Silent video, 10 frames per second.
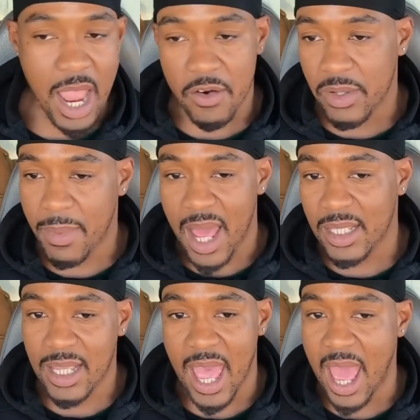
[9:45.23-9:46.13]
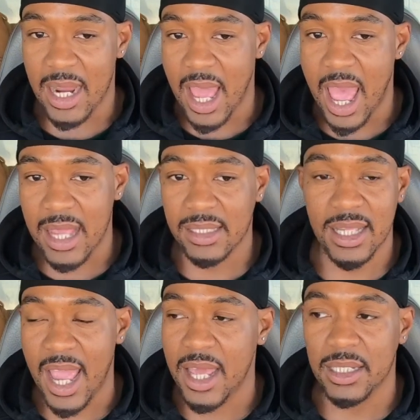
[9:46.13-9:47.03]
Everybody kind of has
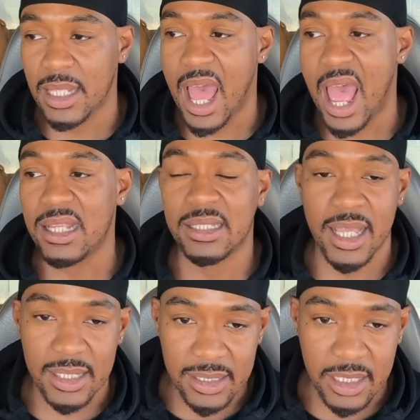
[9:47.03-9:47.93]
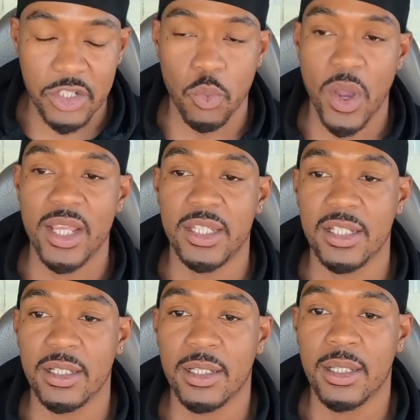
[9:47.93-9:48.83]
to analyze their
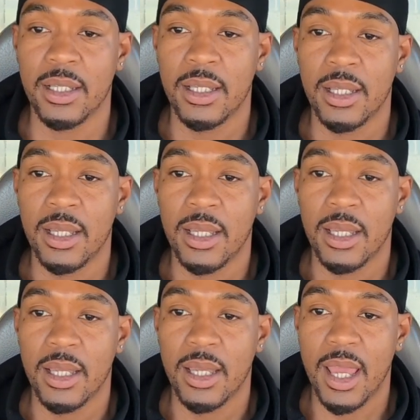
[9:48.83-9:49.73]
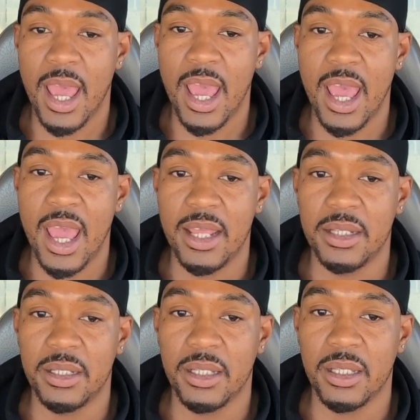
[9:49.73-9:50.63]
situation
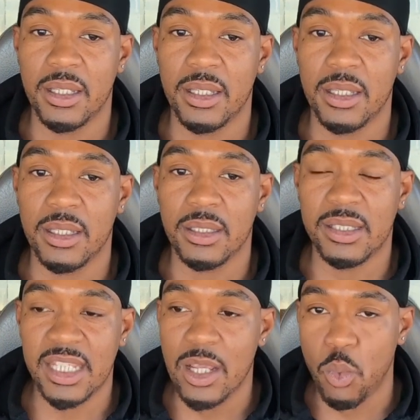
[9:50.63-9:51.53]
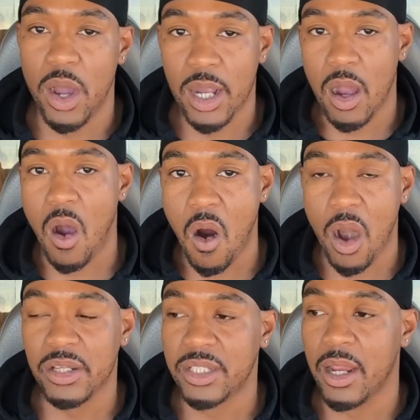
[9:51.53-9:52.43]
and see what
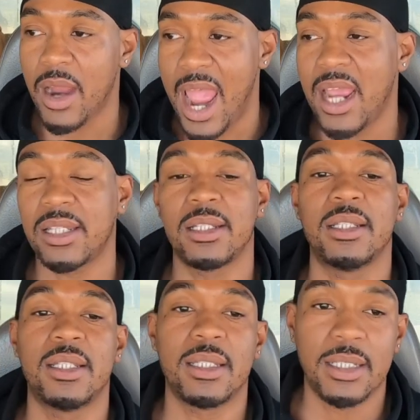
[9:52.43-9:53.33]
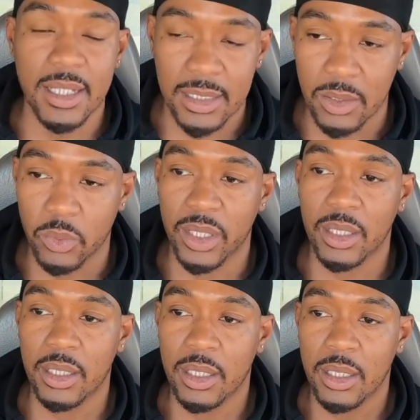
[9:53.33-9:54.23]
cards they're actually dealing with.
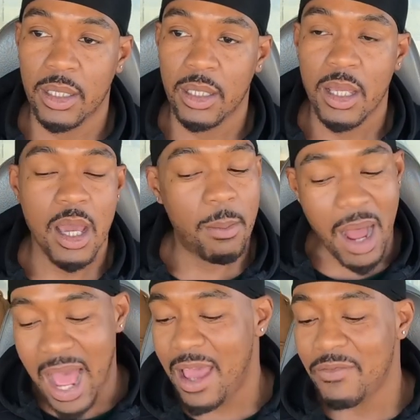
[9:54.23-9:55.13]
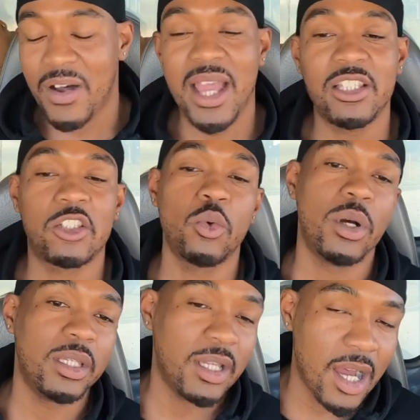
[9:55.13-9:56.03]
My advice
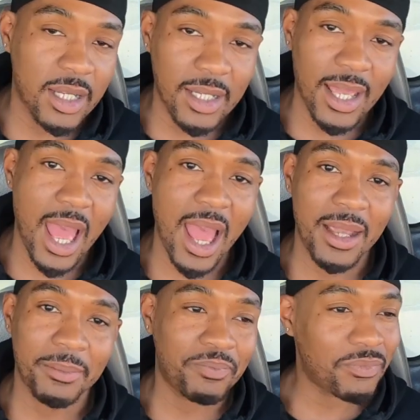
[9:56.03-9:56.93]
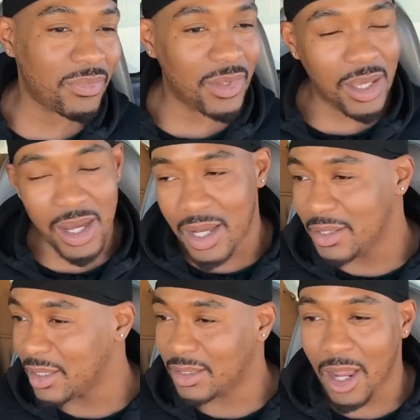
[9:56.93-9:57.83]
to a younger guy
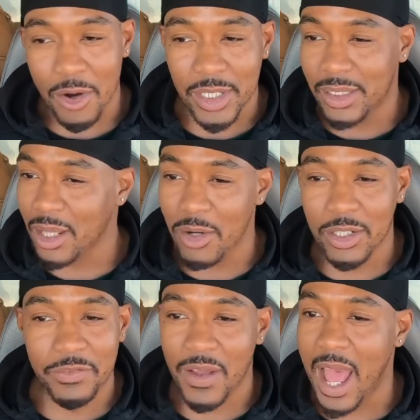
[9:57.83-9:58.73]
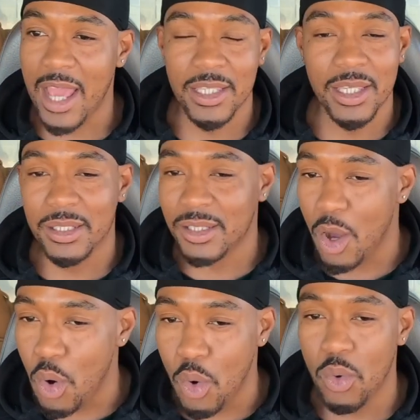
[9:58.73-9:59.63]
under 30, 35 years
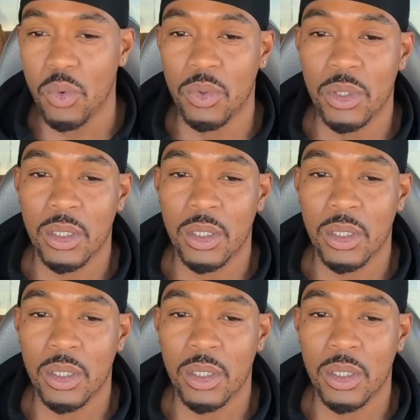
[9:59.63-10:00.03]
old,